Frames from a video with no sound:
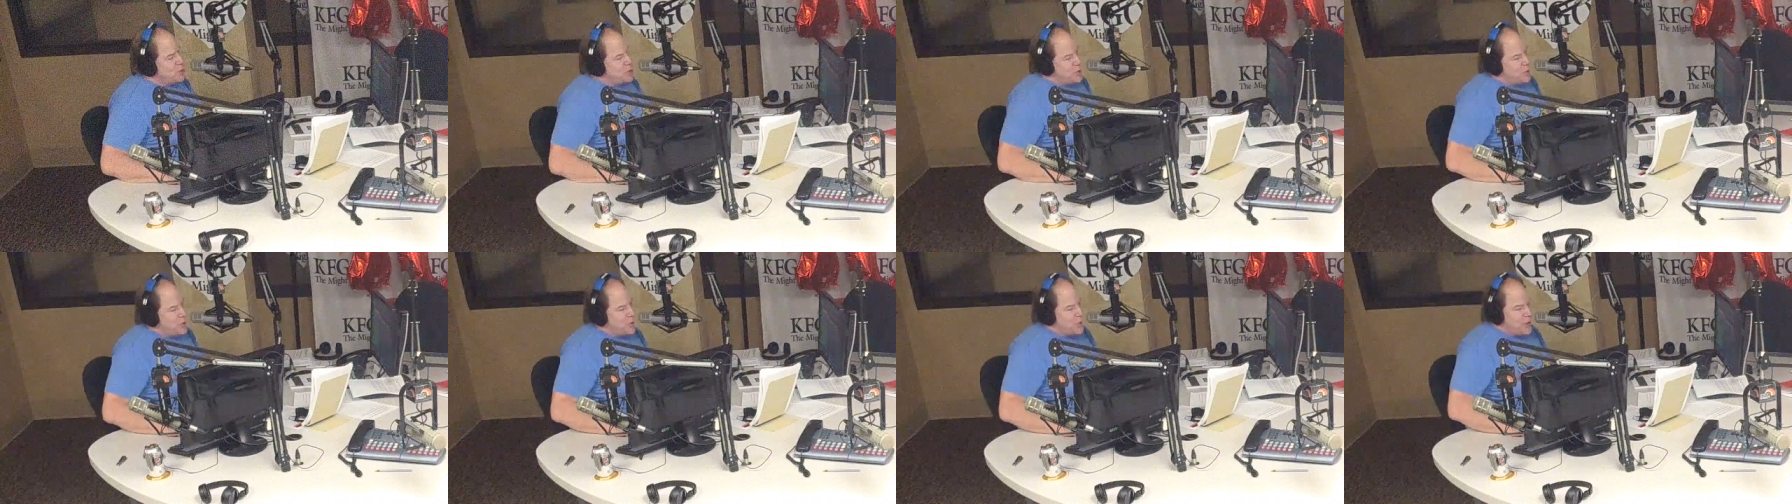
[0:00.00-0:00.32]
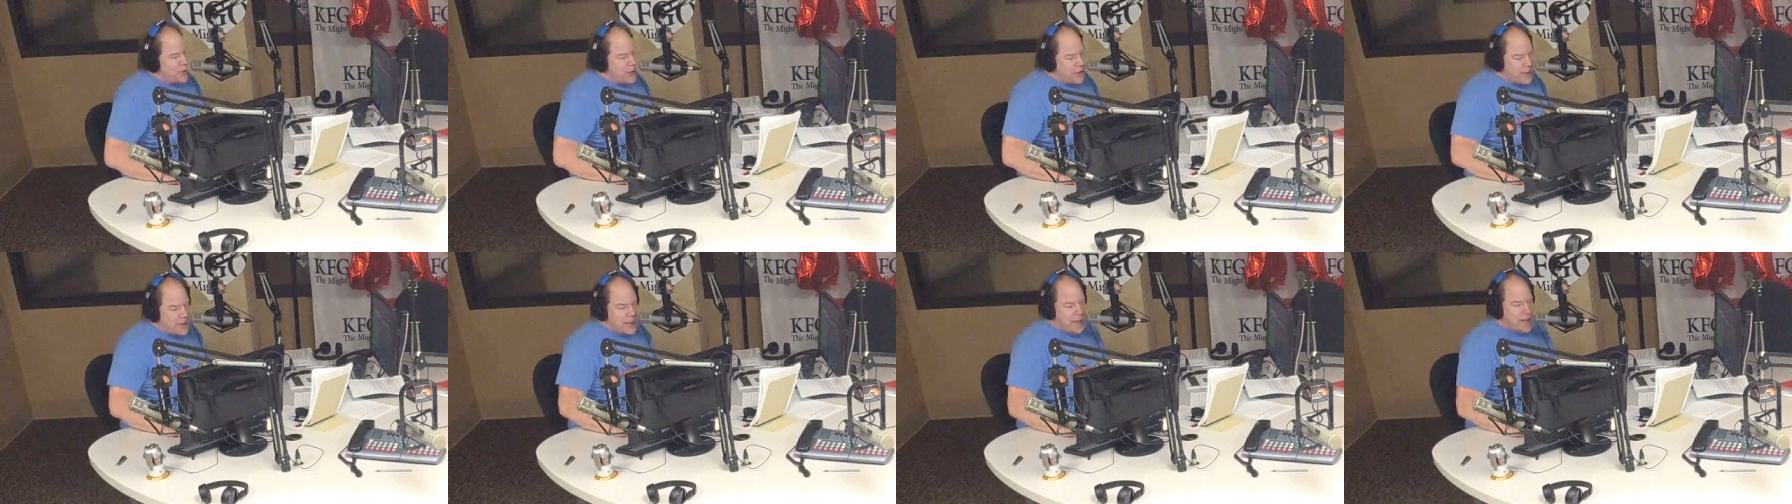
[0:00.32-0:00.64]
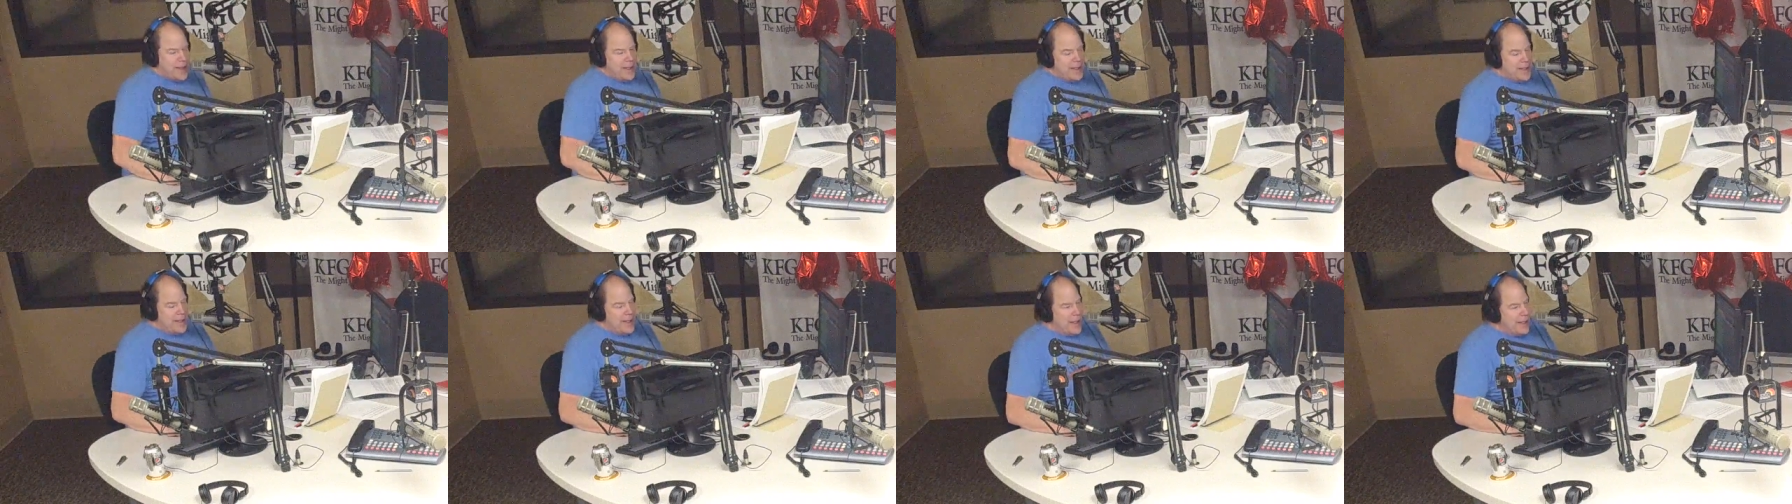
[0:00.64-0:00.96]
2.30
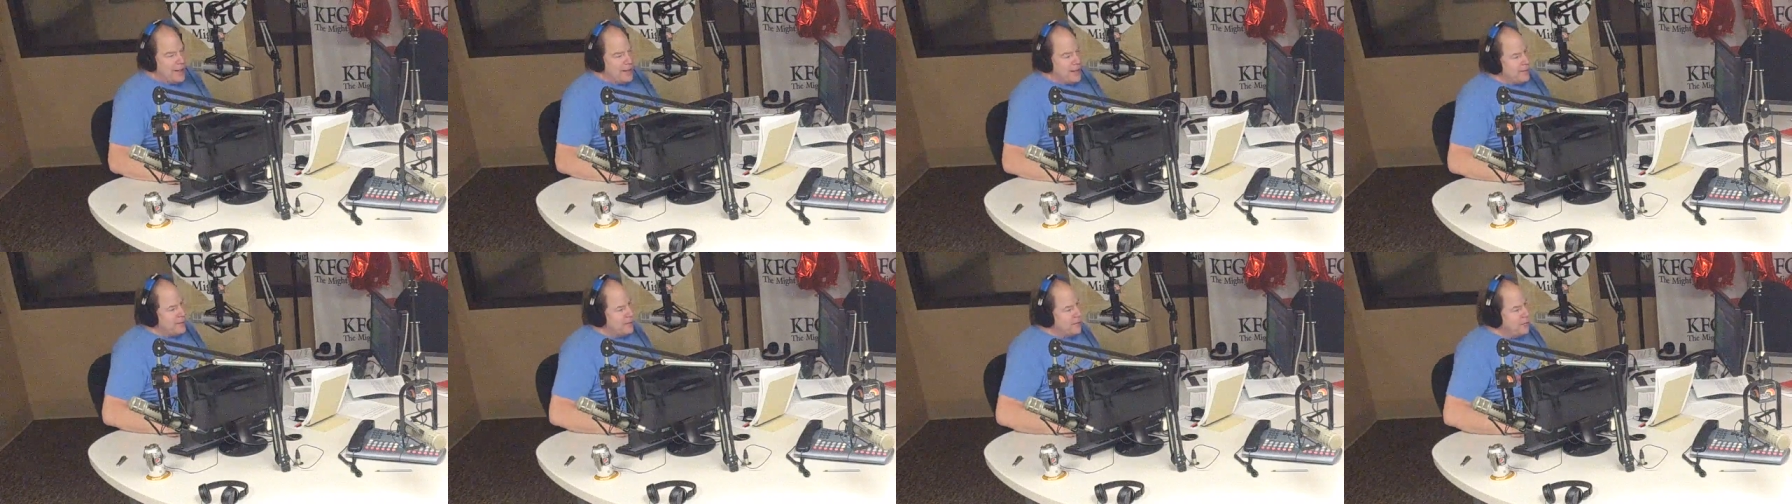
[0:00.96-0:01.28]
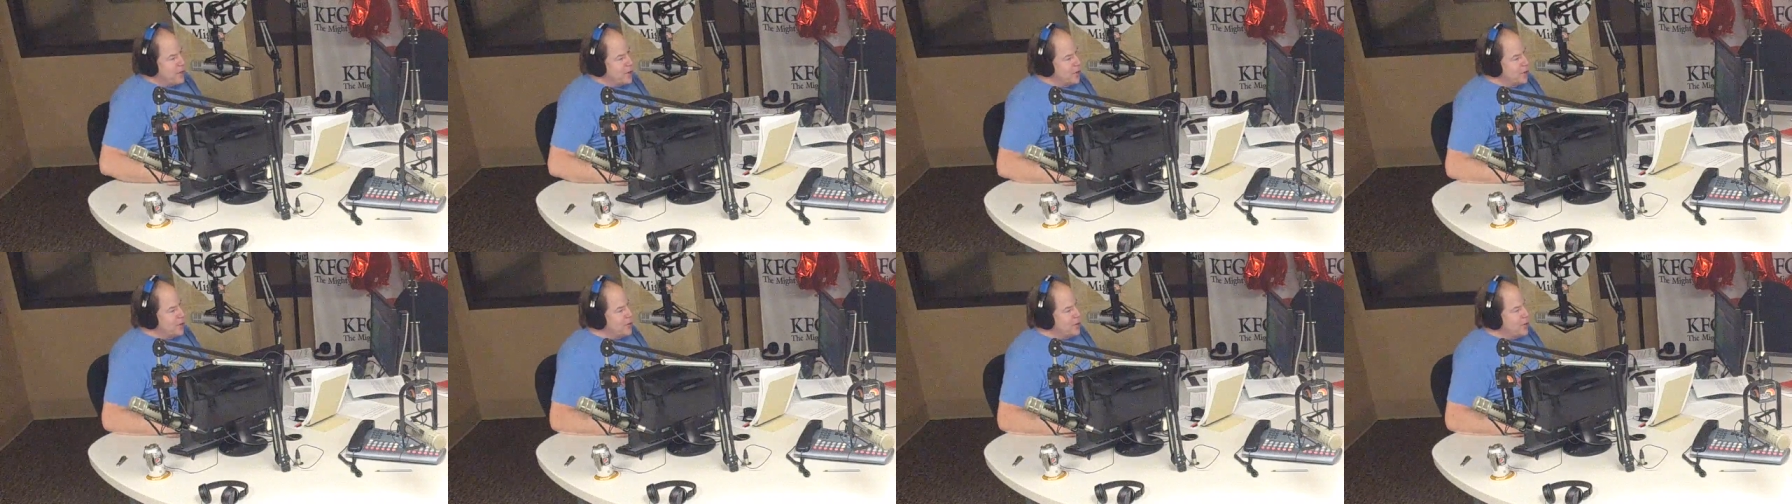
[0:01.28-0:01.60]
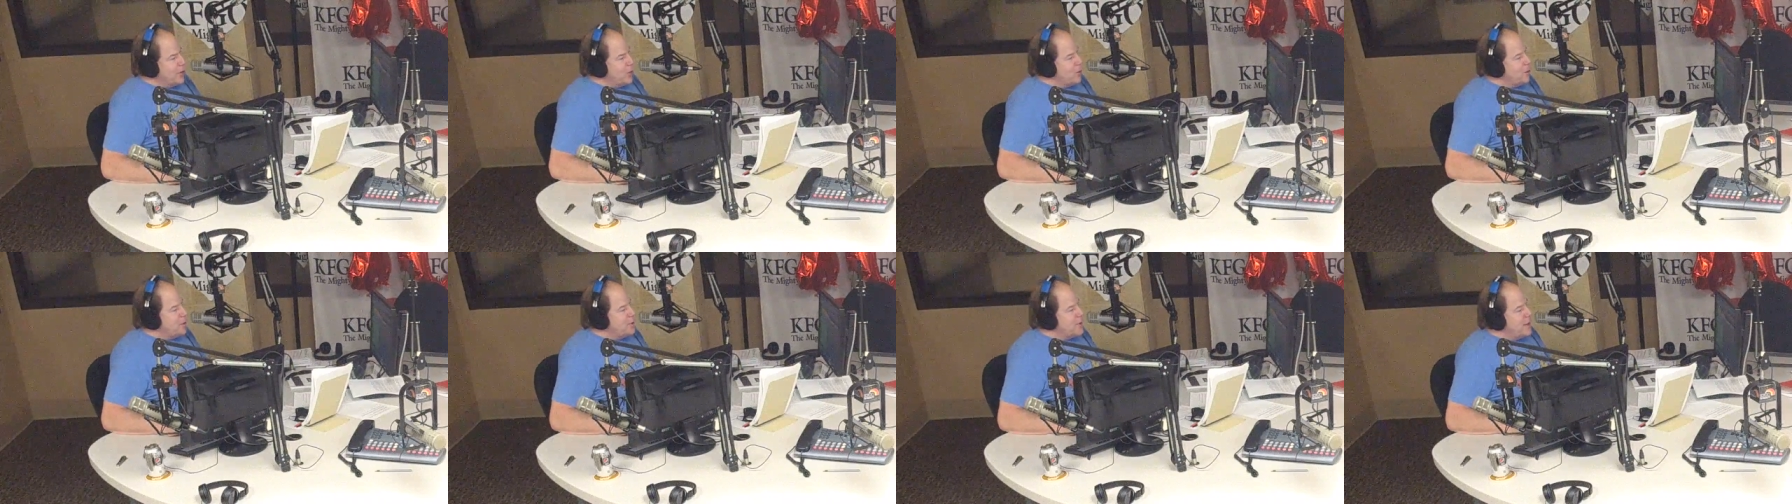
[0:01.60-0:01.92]
at the Fargo
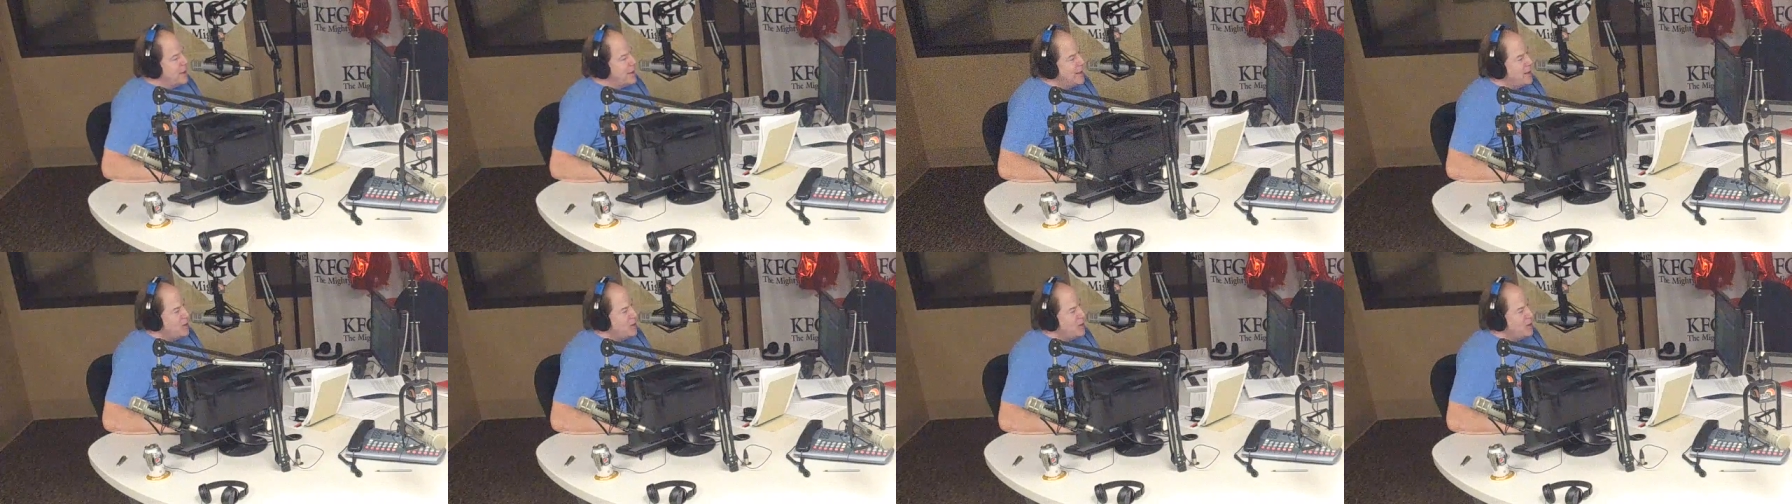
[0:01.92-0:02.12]
Dome.